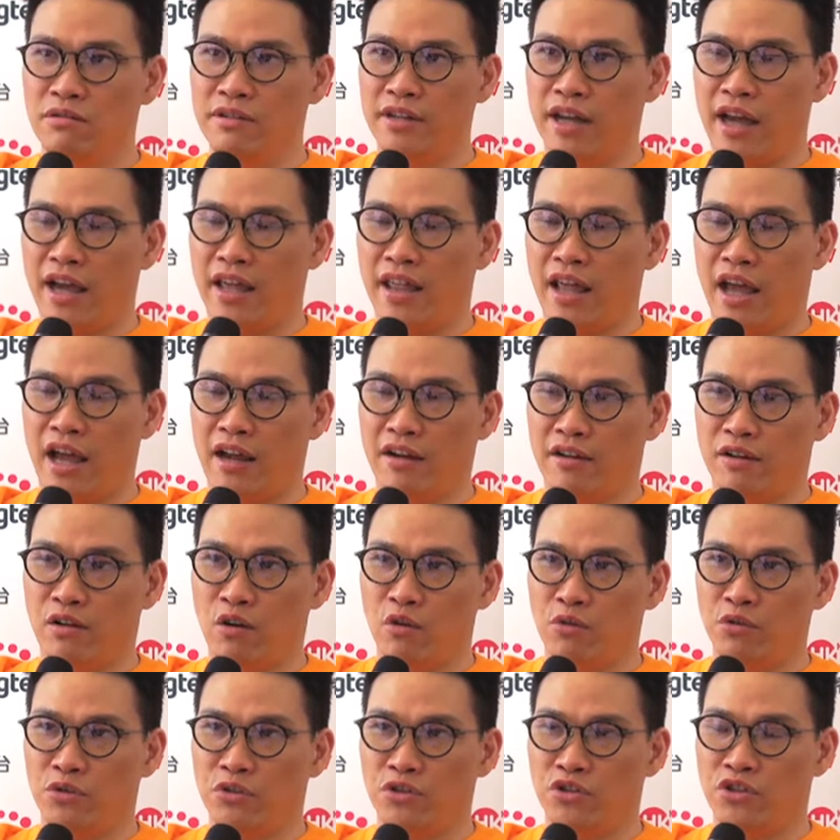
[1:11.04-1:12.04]
Then I
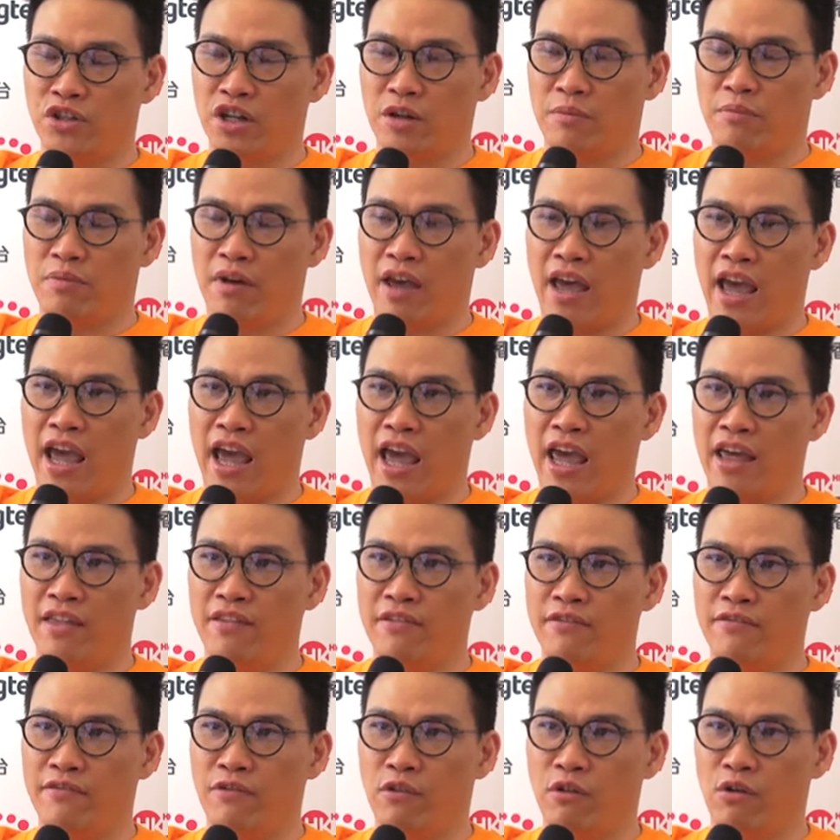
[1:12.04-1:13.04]
go to Japan
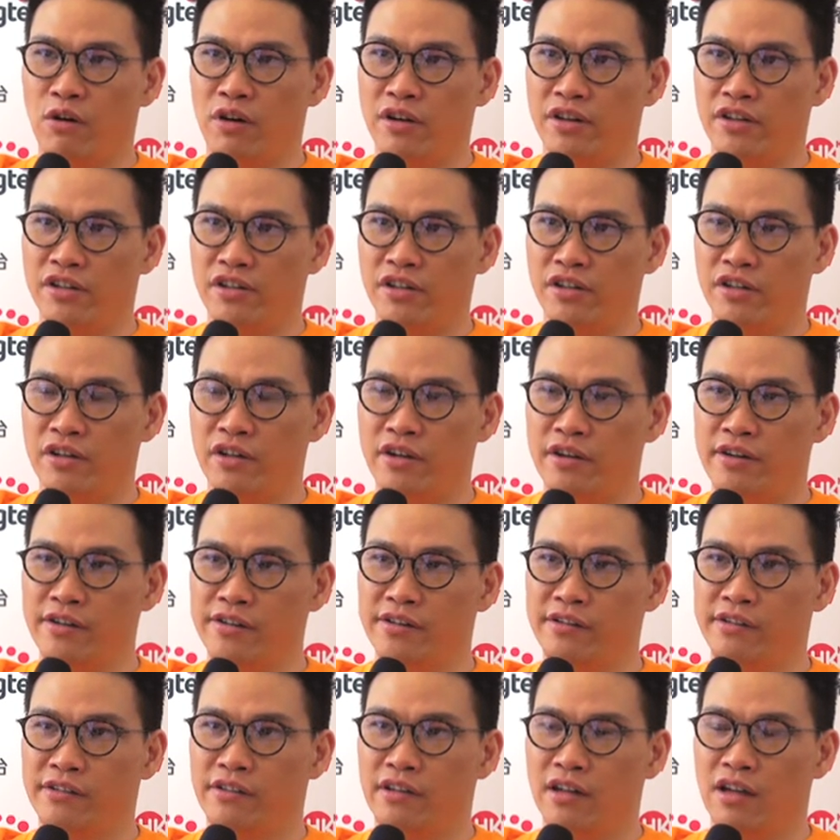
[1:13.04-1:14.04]
for
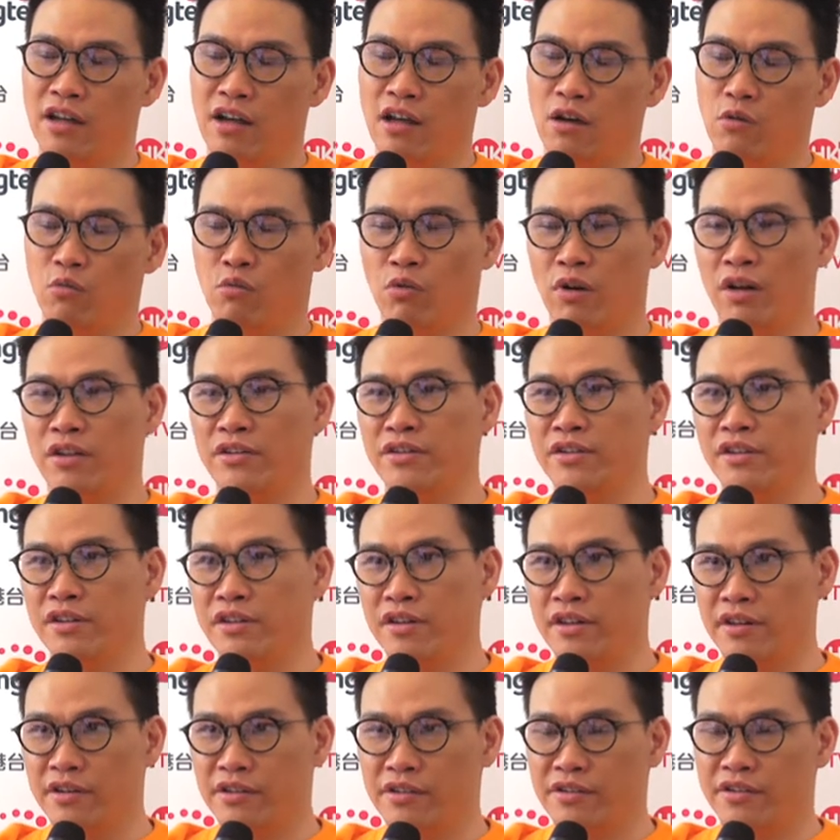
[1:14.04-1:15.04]
years, 1
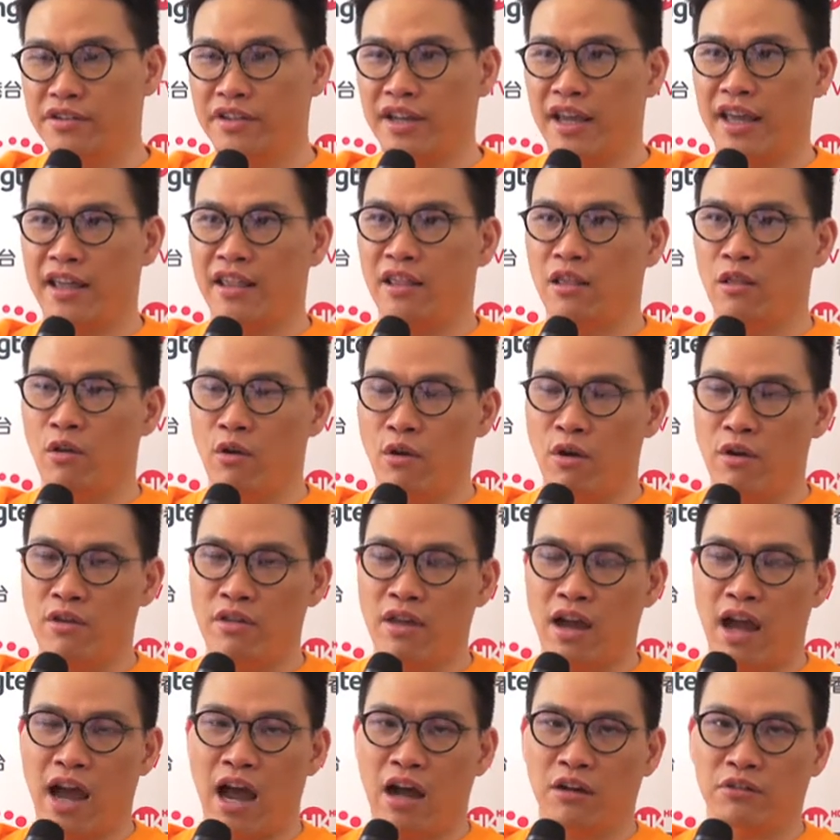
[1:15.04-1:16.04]
year, then learn
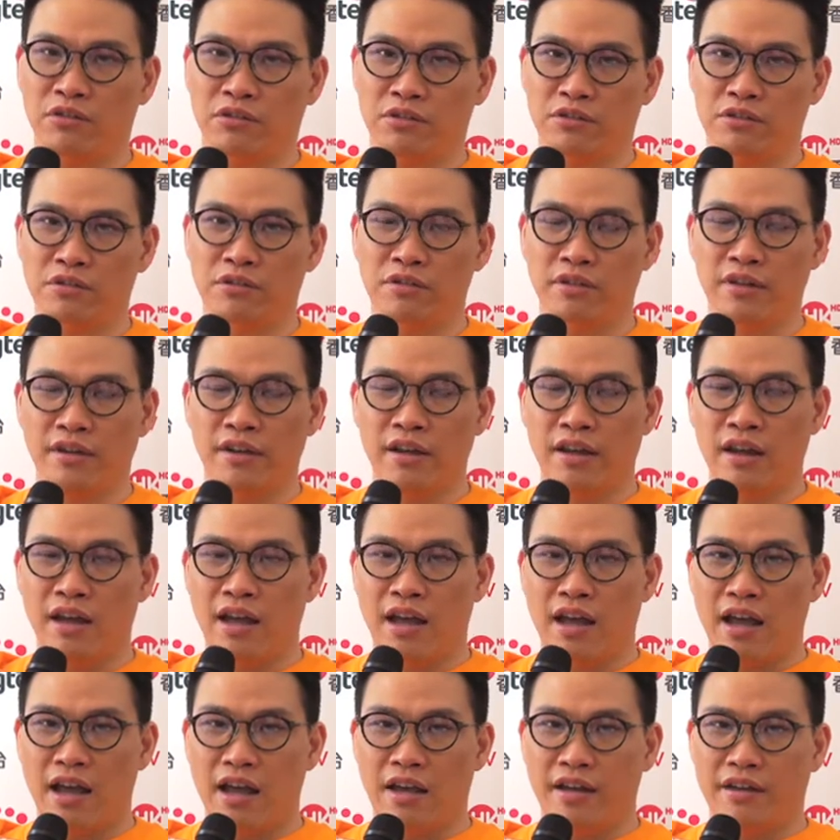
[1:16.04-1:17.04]
how to
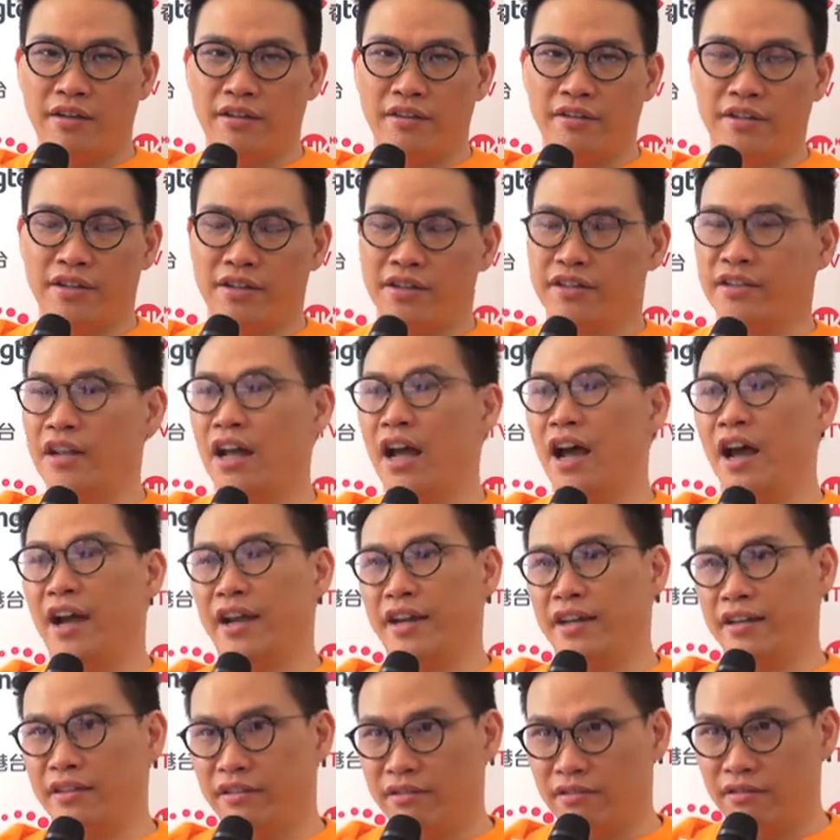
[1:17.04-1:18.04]

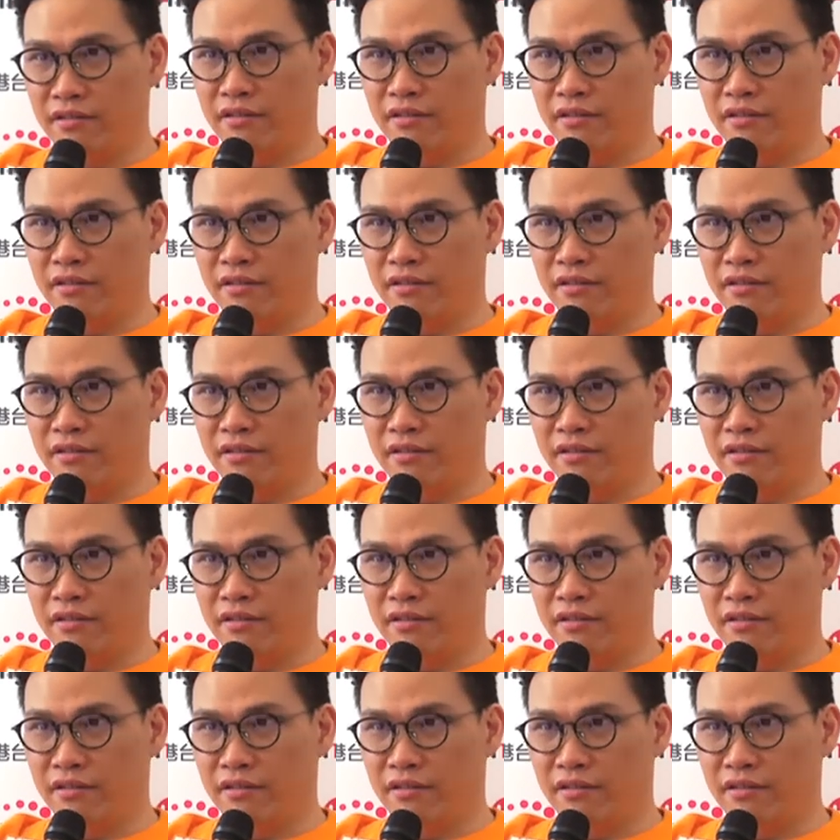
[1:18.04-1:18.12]
design.